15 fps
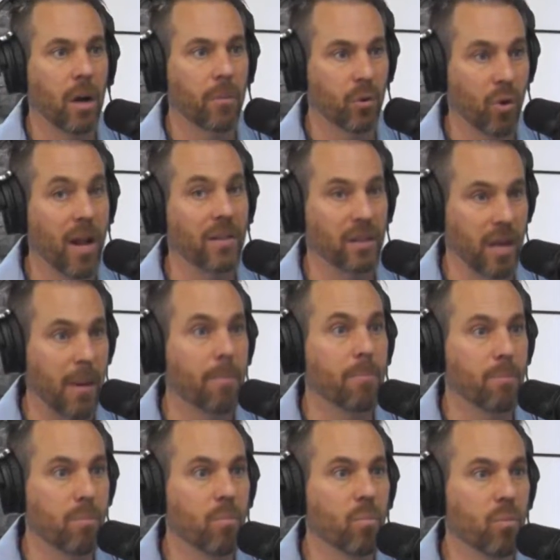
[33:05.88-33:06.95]
granted, I'm
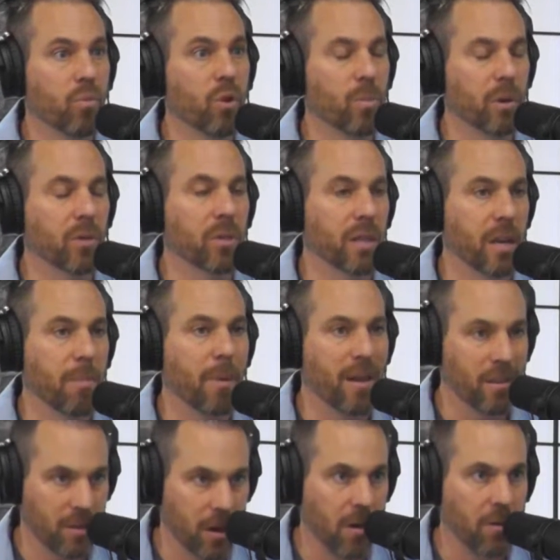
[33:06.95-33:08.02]
rebuilding it
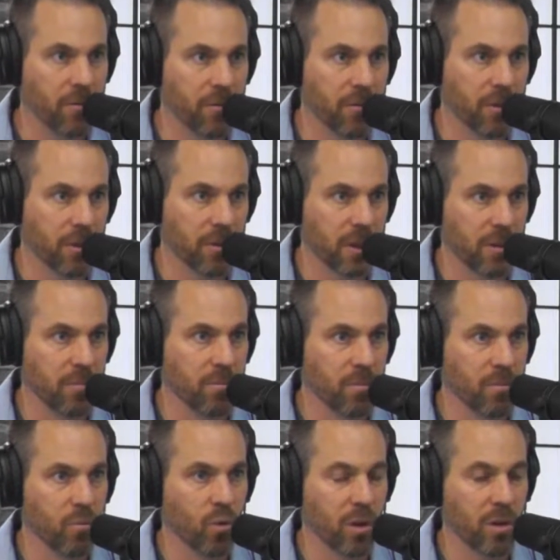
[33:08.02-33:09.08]
myself because I
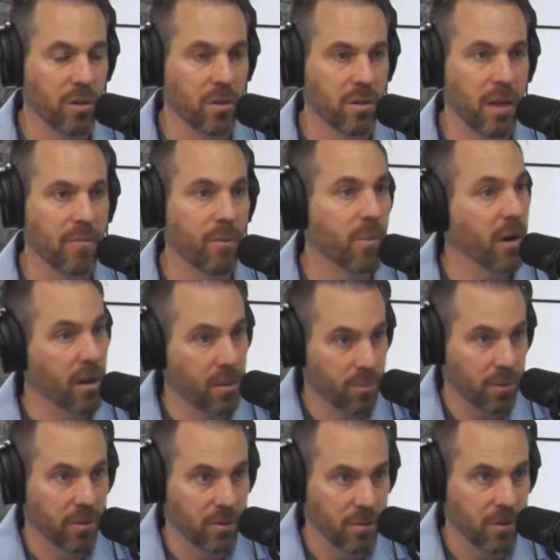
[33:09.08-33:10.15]
wanted to save the money.
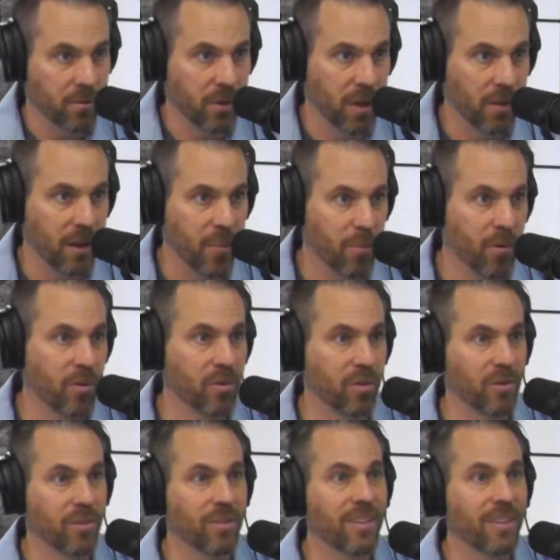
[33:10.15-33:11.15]
Please don't take that personal.